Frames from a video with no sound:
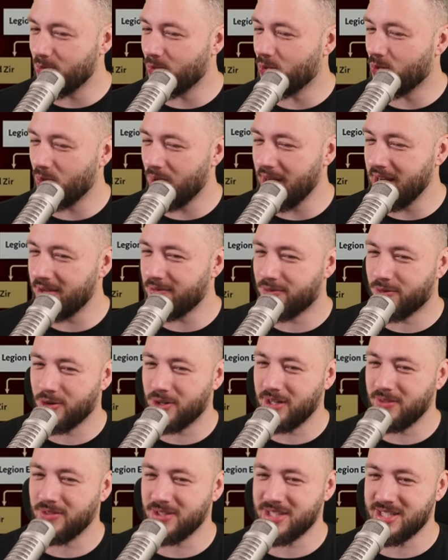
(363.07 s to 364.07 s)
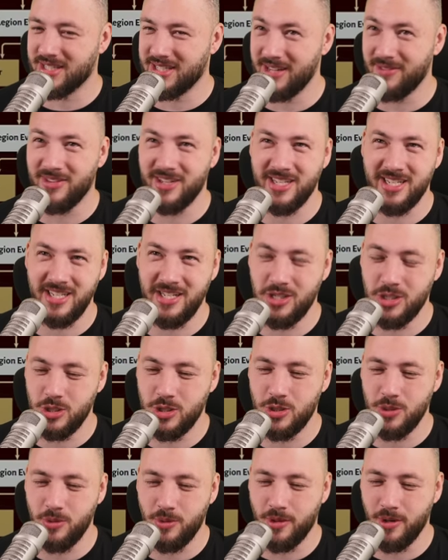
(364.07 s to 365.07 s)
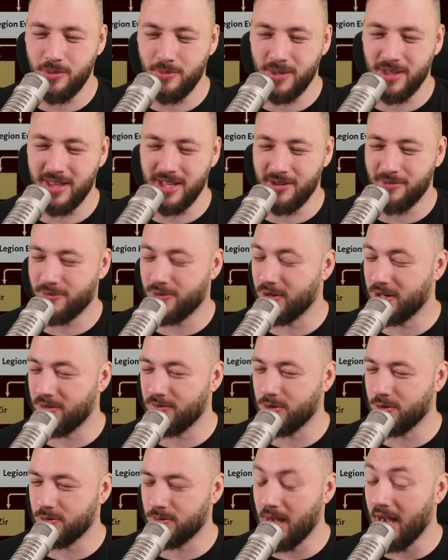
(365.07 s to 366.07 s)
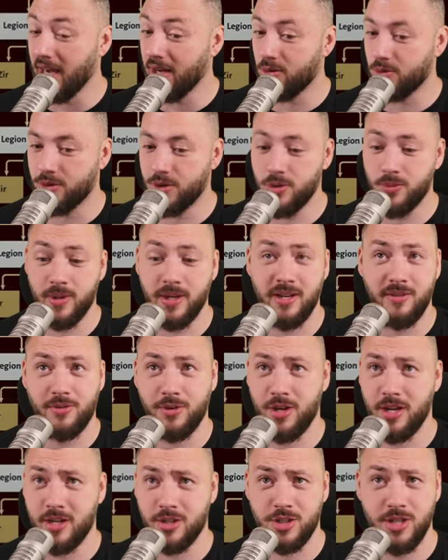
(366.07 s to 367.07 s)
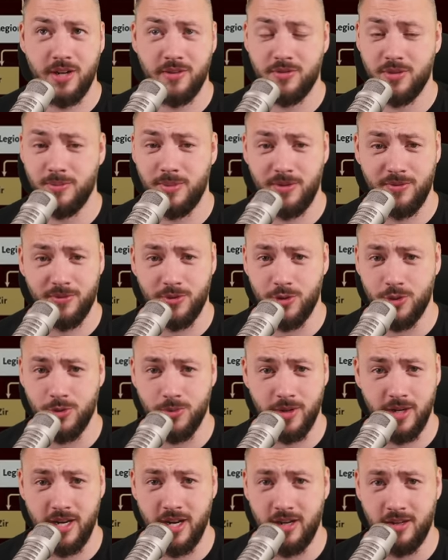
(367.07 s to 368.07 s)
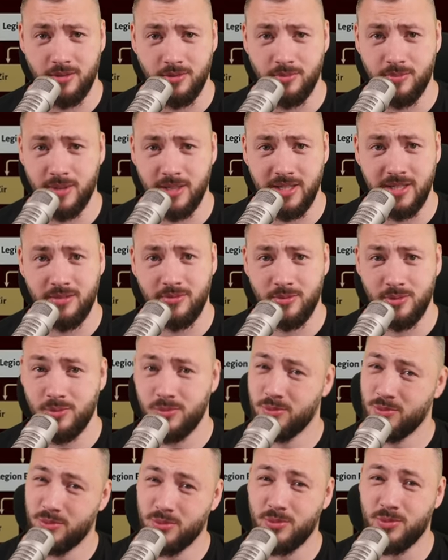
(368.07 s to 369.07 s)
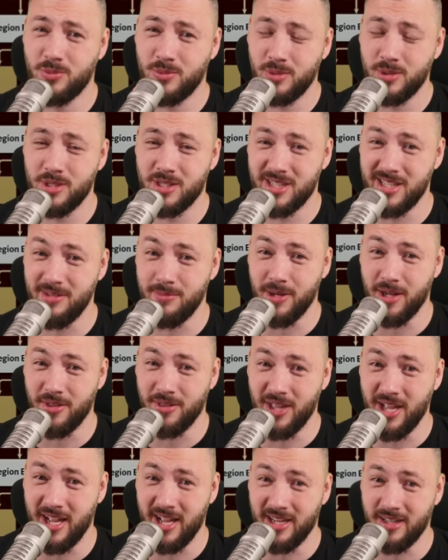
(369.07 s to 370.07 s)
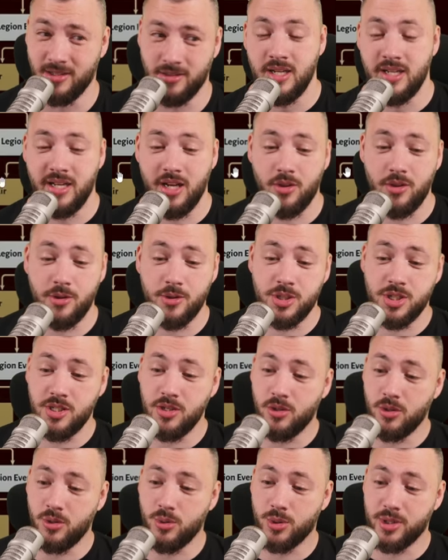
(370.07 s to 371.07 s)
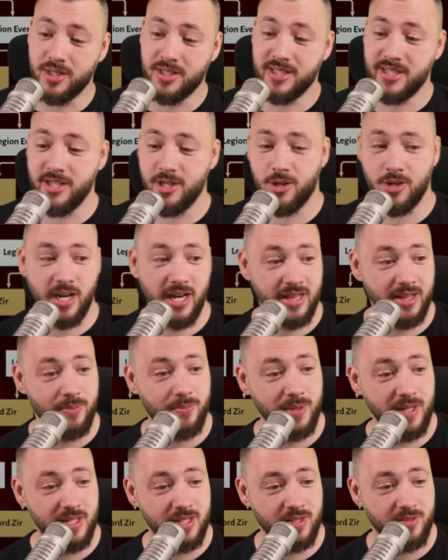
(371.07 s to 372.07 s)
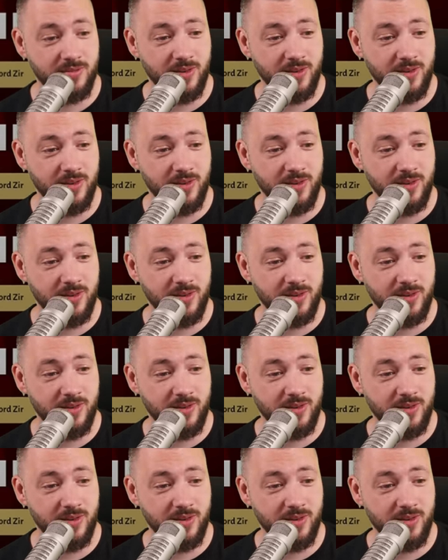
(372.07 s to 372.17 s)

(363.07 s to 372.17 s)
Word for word: wait for level 70 to do them, and then for level, I don't know what level you actually have to be for Duriel, but we'll see about that. Now, there's still Lord Zir and the Beast of